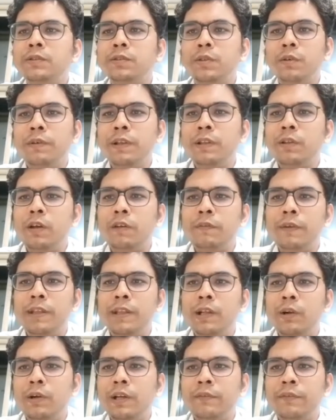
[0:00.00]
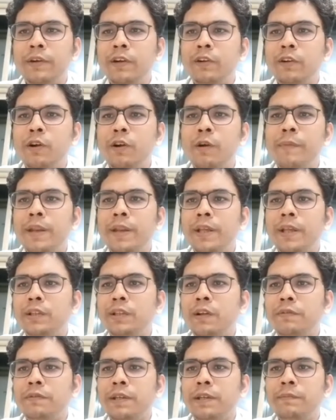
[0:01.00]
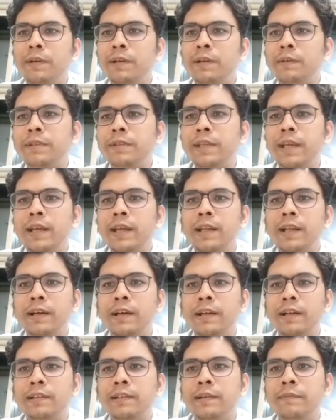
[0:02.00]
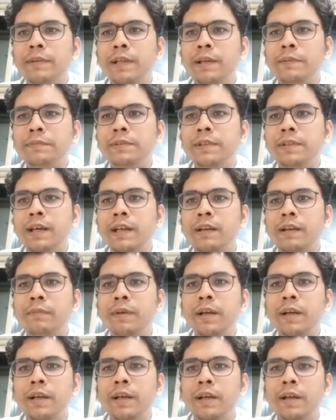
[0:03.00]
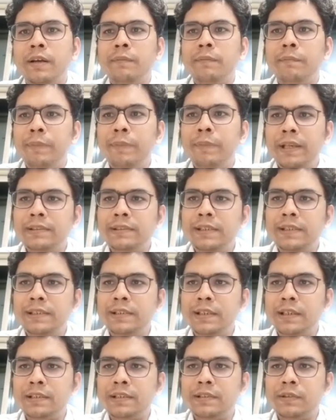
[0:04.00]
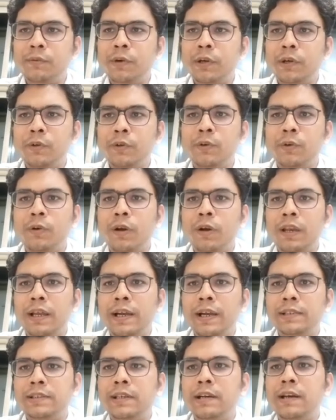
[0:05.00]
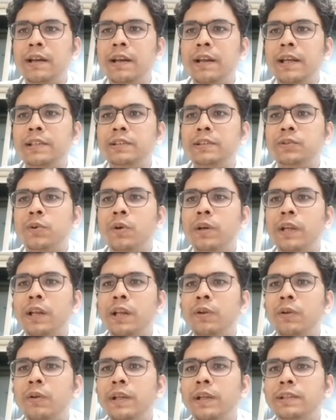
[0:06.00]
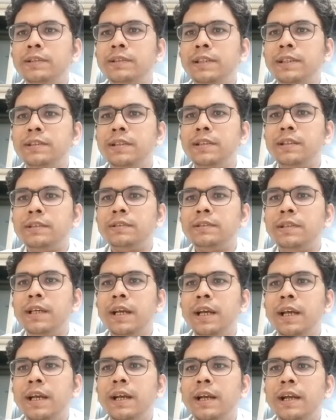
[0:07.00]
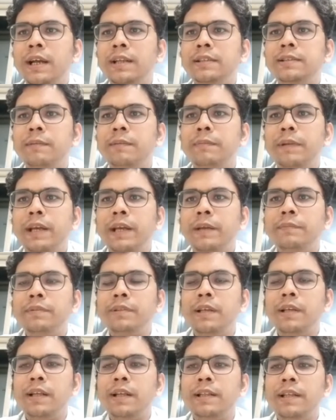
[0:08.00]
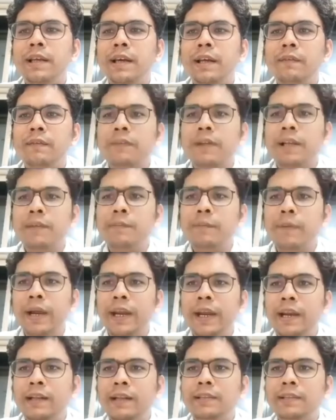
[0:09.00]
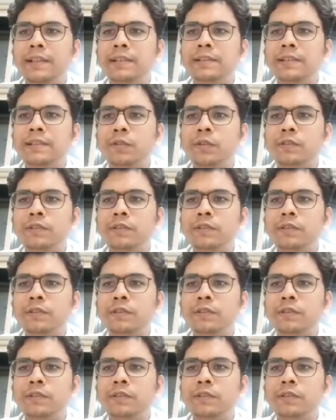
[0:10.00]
So with or without, different combination of symptoms can occur. Sometimes they are big seizures, what you call like a generalized tonic-clonic seizures, and sometimes they are very mild seizures